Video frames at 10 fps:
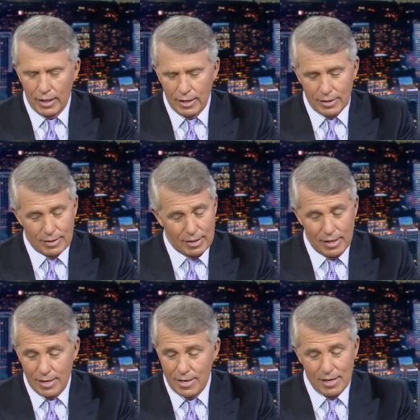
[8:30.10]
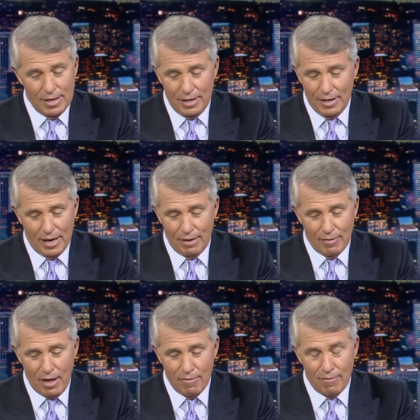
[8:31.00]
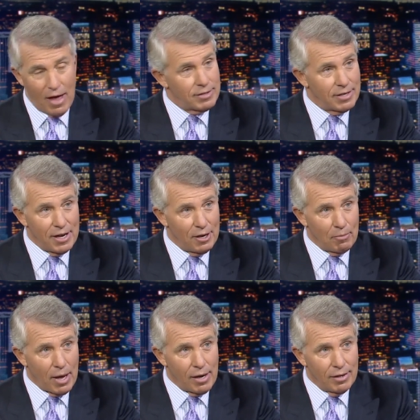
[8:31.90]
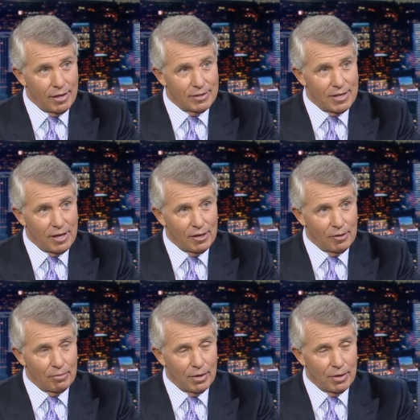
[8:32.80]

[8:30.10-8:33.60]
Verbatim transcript: it is indeed a fascinating battle that's taking